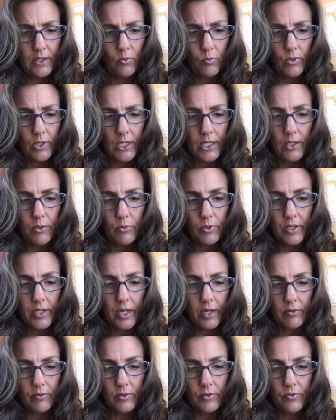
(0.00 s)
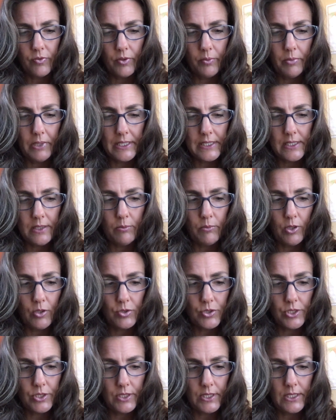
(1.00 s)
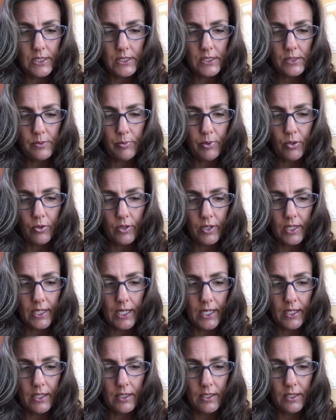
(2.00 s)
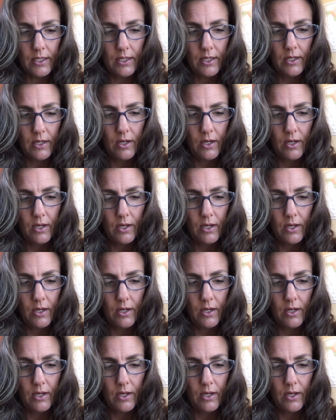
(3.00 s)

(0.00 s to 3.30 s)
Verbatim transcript: When he recovered from his emotion, he spoke again.